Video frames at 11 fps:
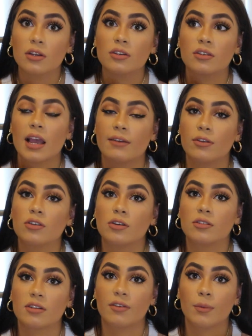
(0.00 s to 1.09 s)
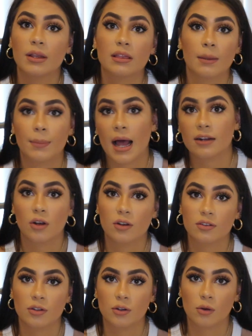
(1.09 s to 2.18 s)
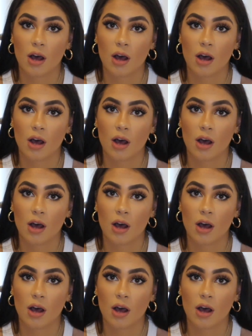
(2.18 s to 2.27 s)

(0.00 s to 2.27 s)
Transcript: So if you do suffer with the black dots on your